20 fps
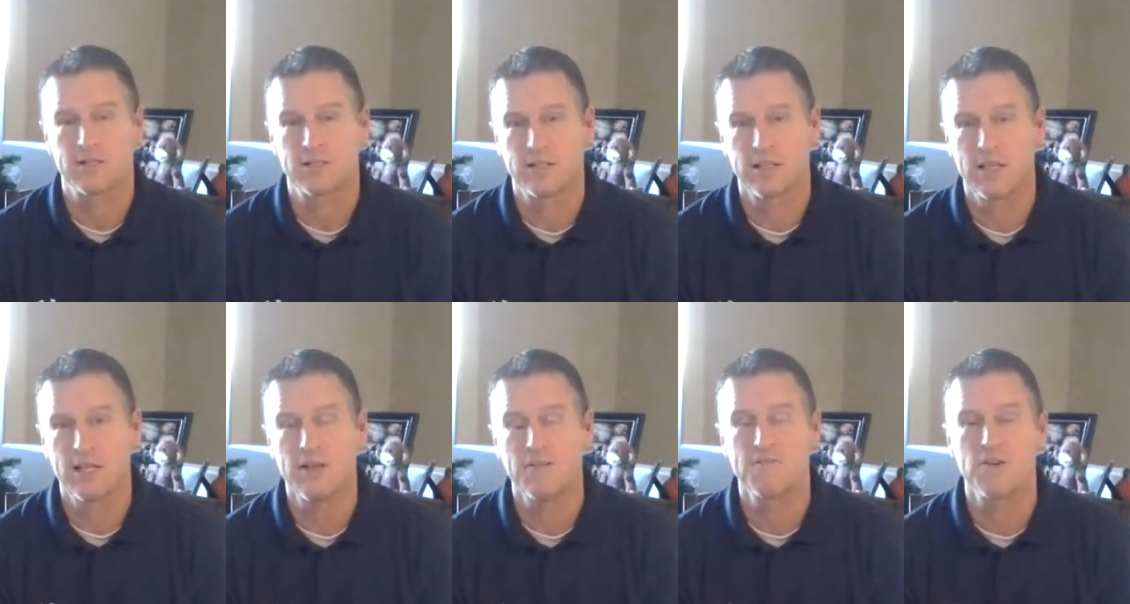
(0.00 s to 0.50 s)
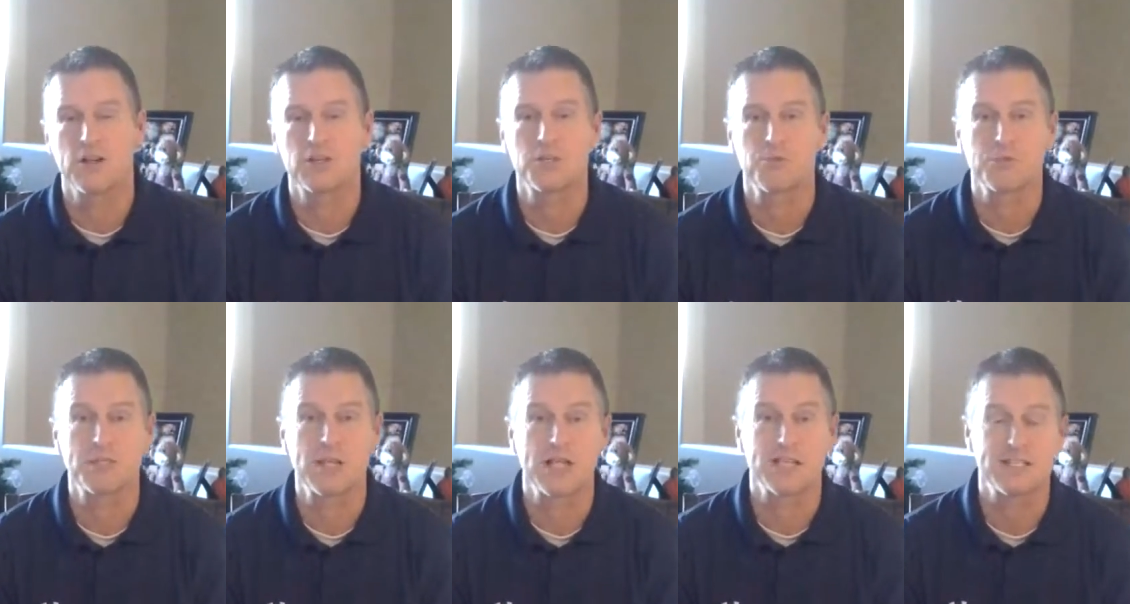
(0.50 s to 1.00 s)
kidney function
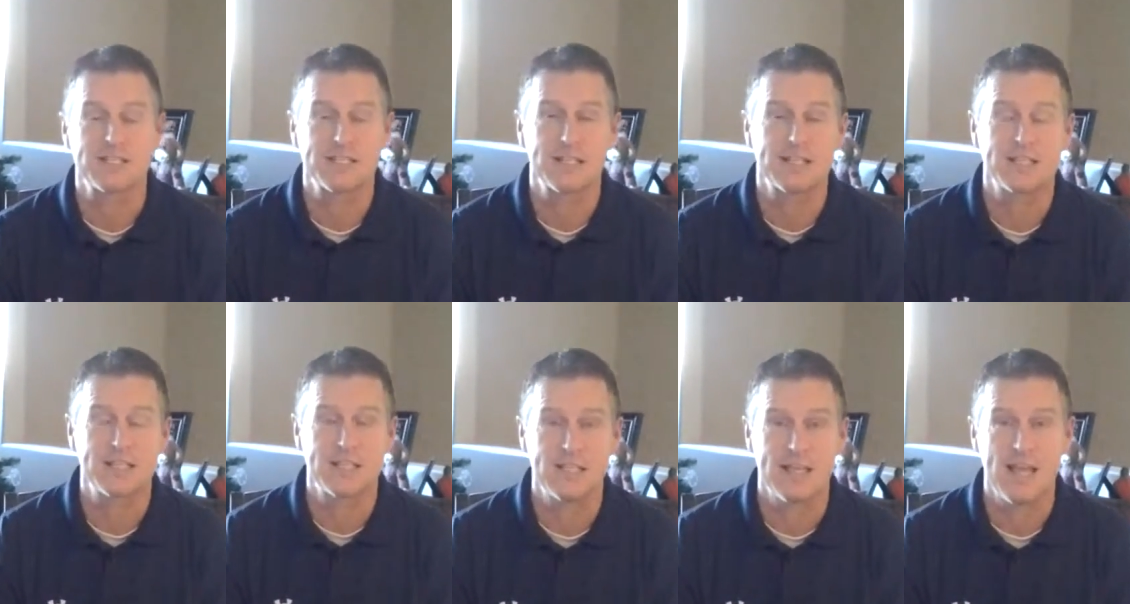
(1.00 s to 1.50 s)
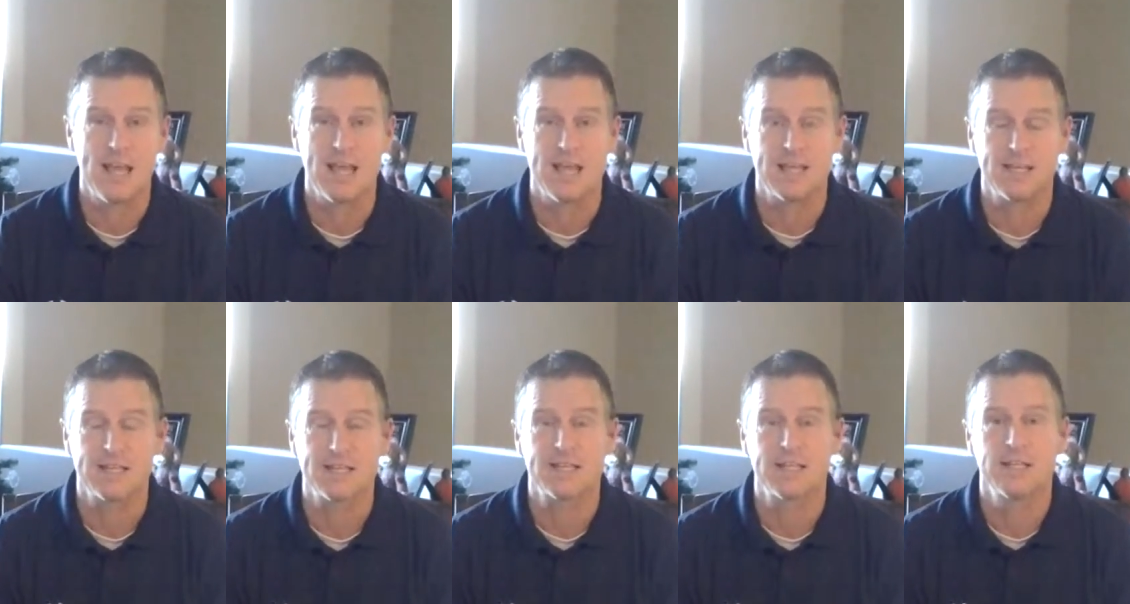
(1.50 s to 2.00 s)
was now
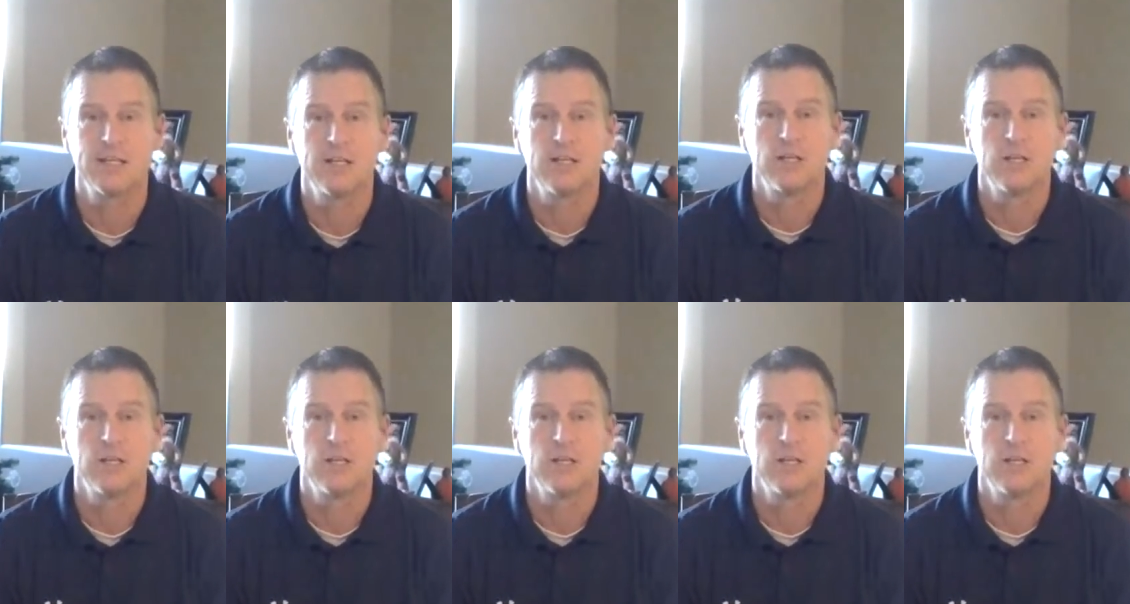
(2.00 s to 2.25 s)
68,